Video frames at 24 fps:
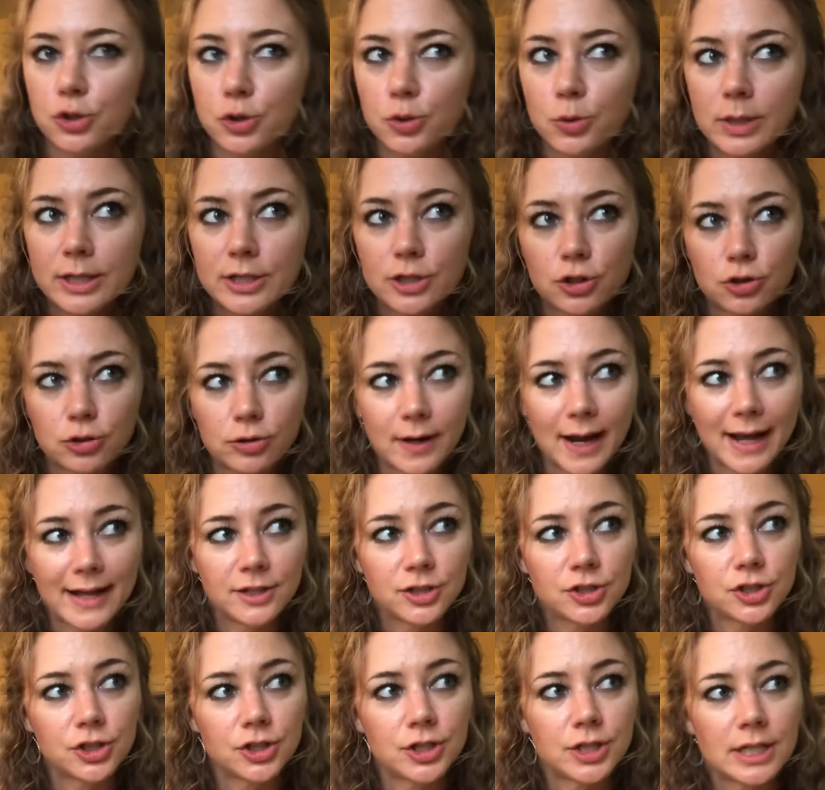
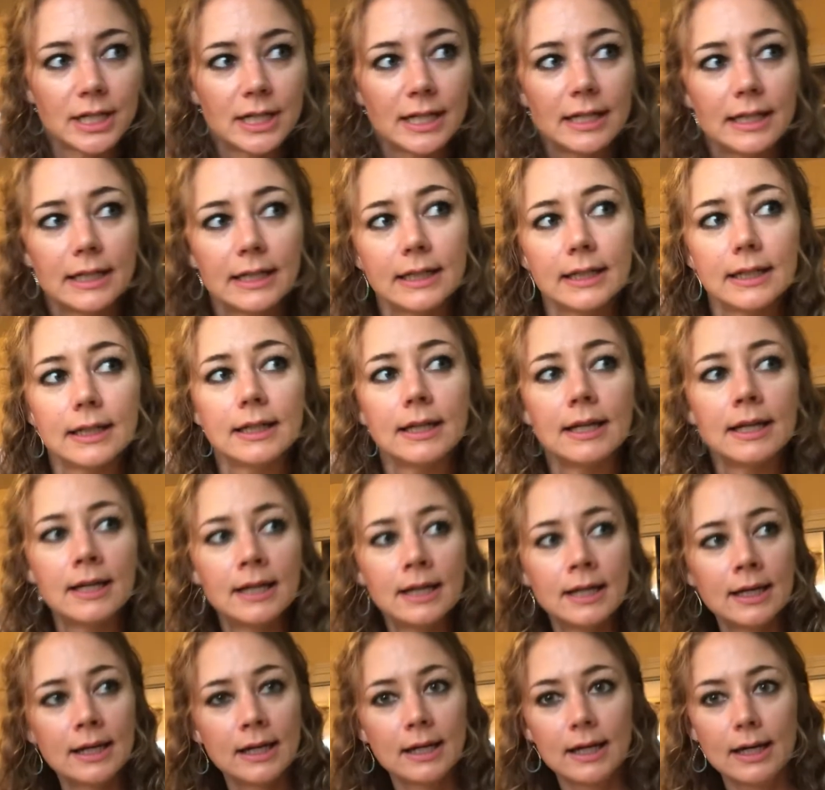entrenched in
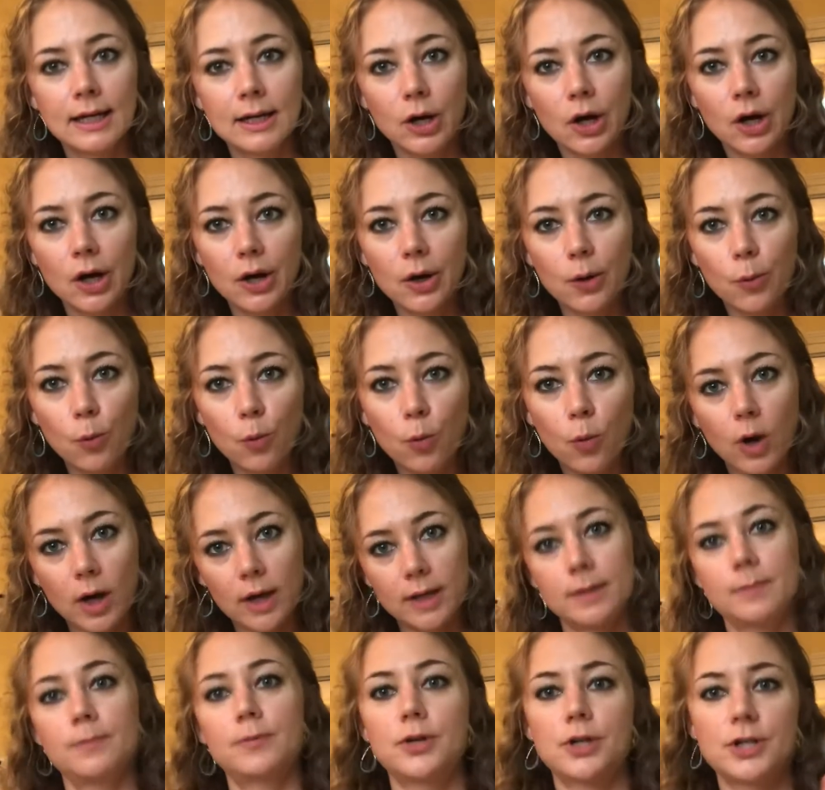
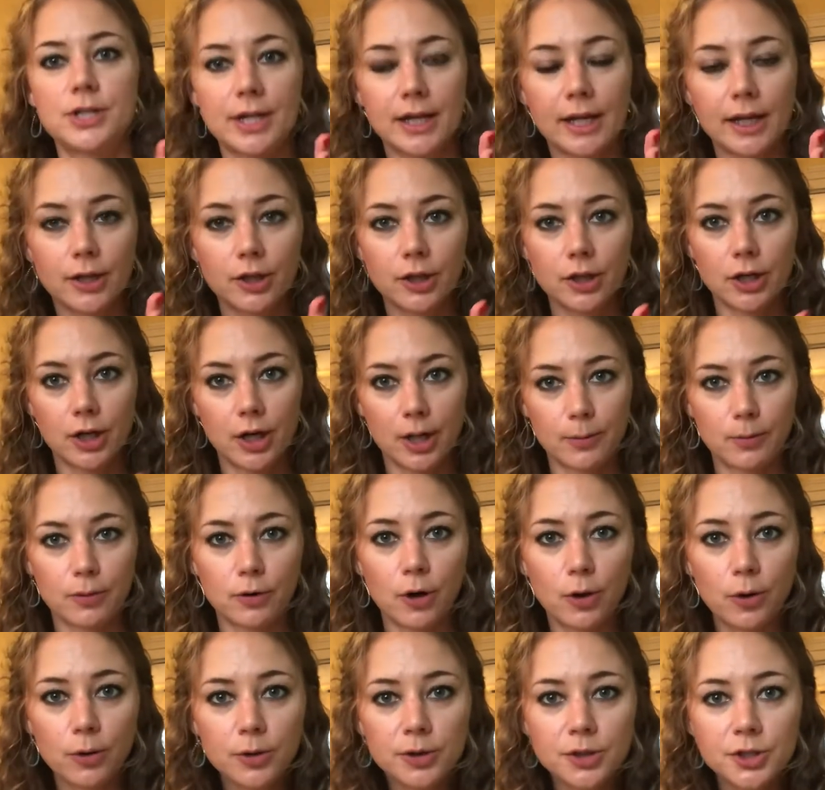one particular
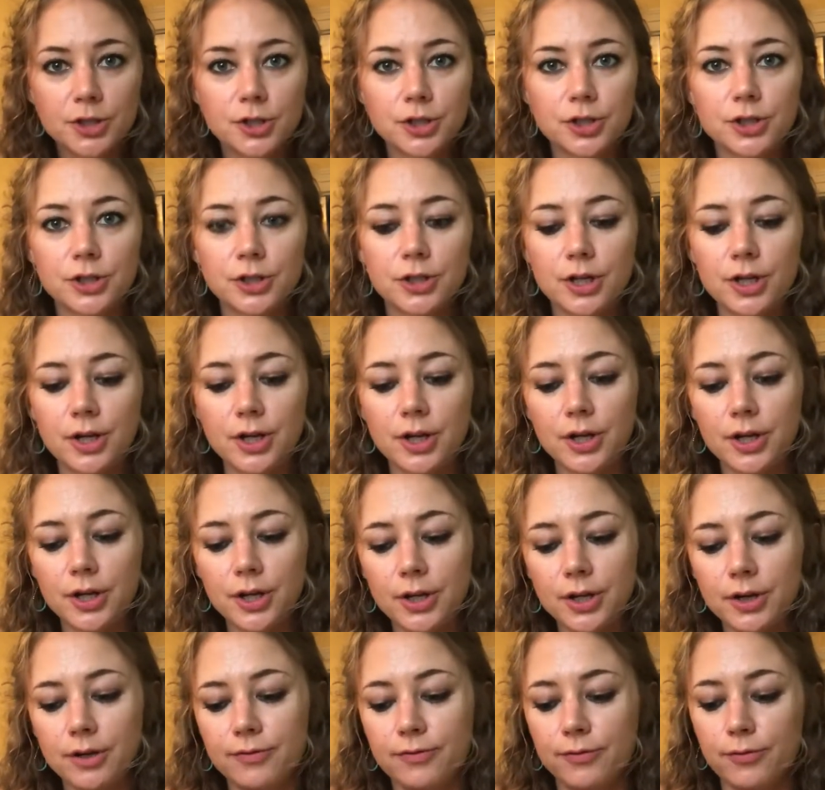approach.
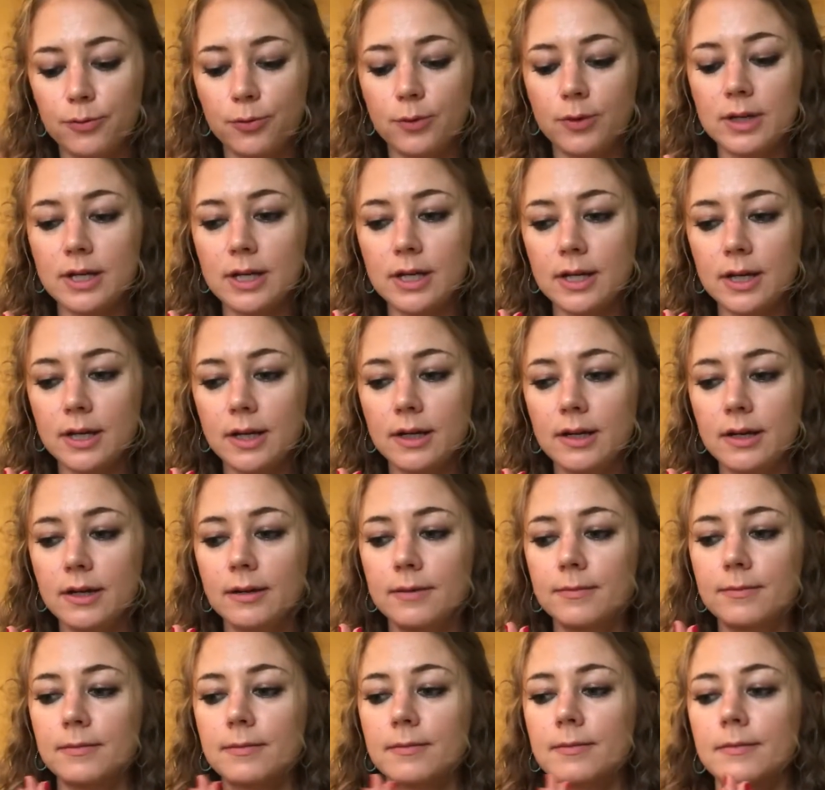If we
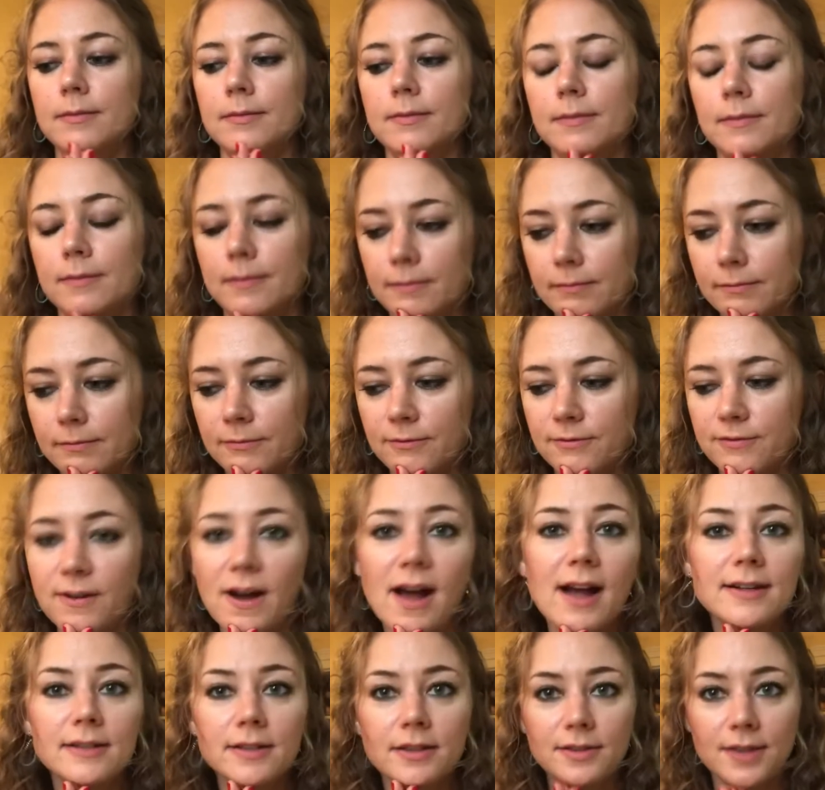
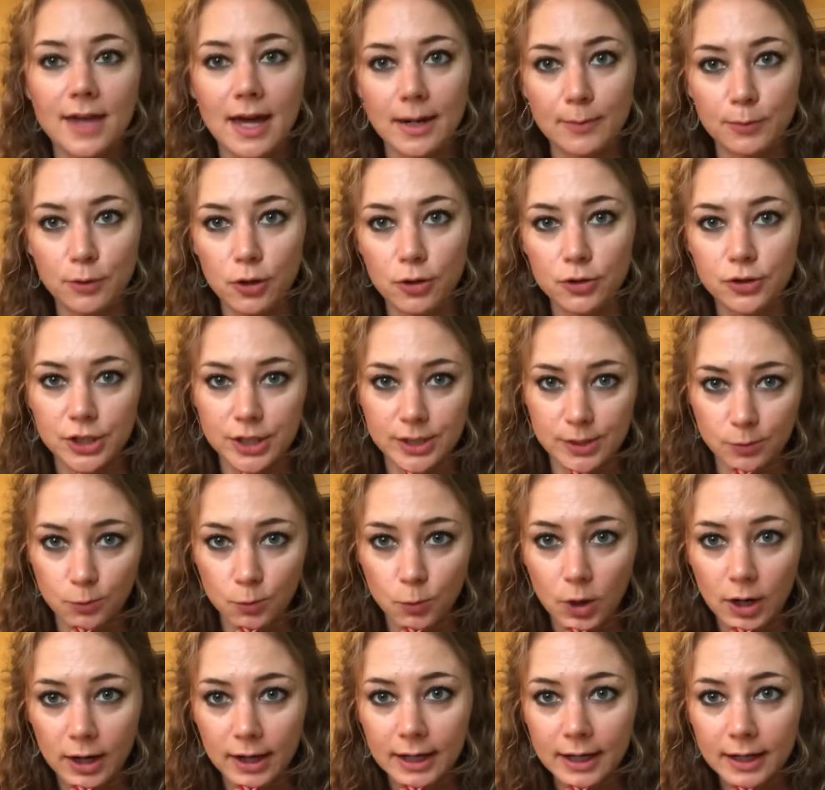find that approach isn't
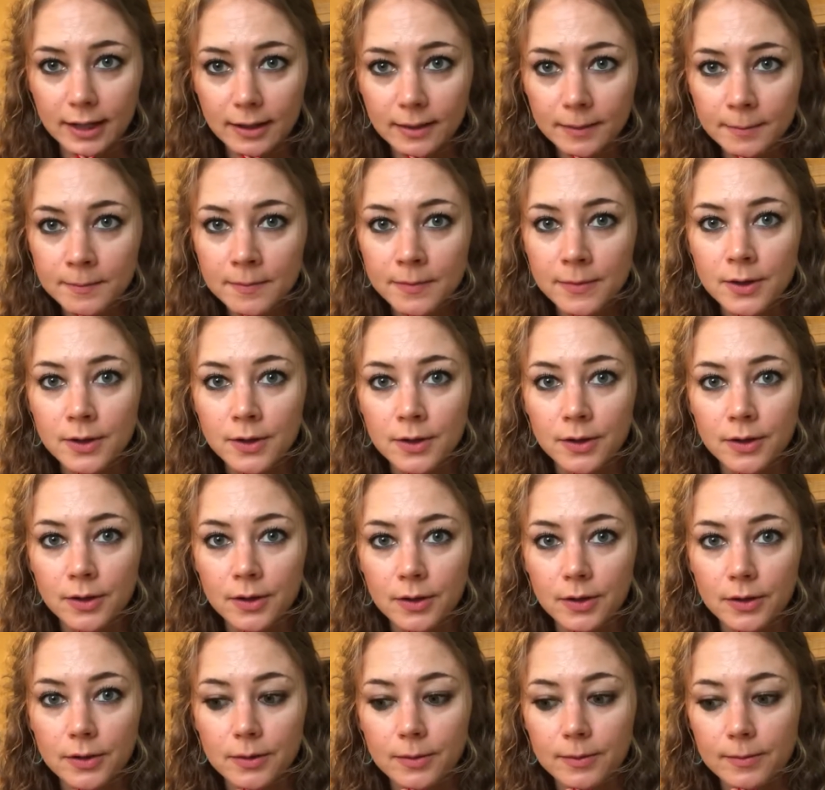working
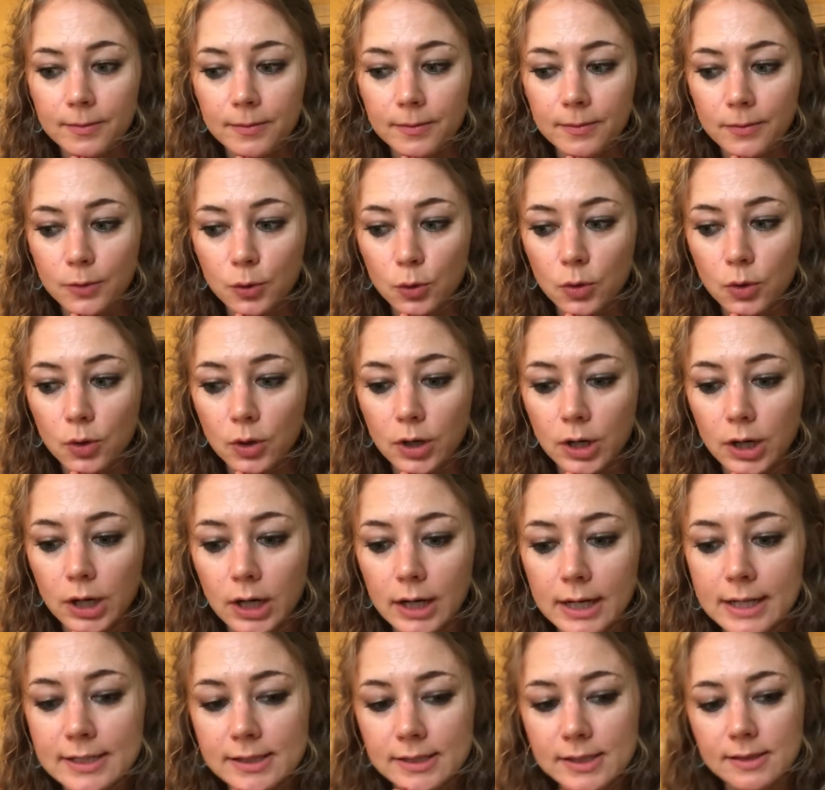or
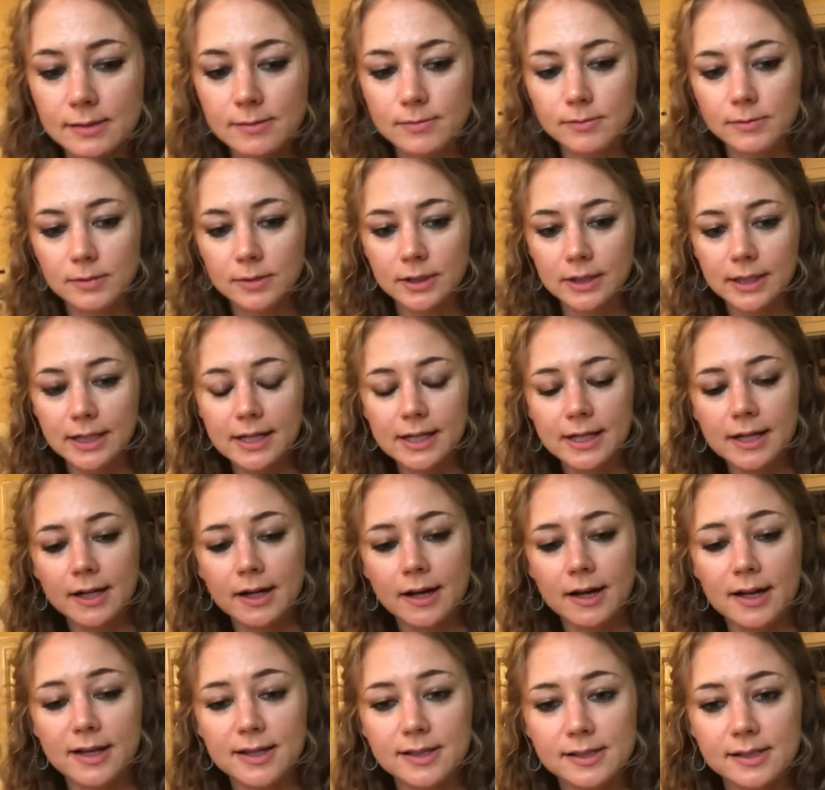is leading
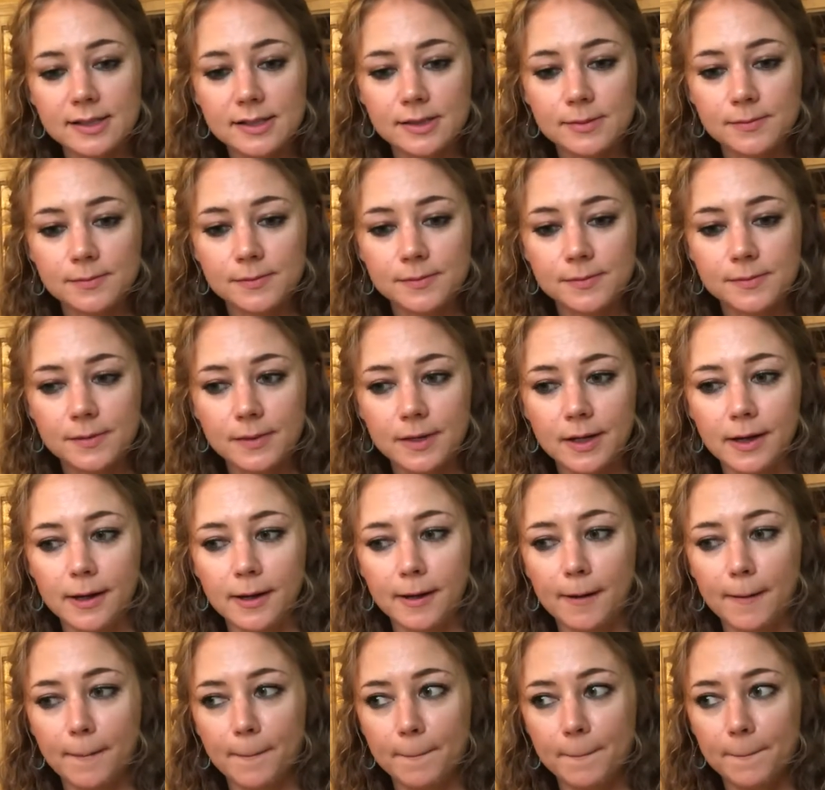us
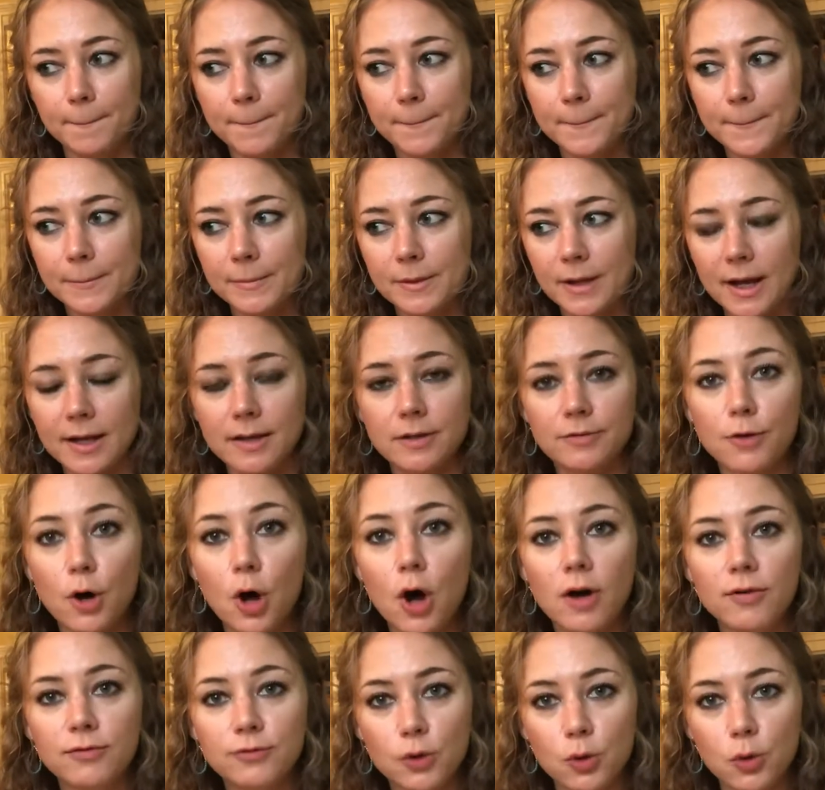kind of
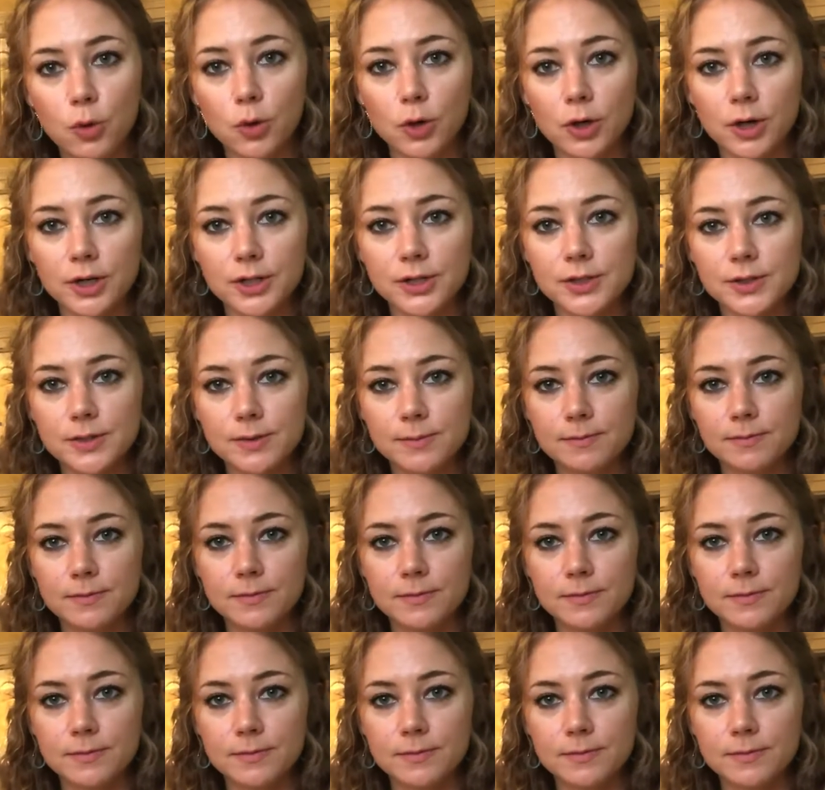off course,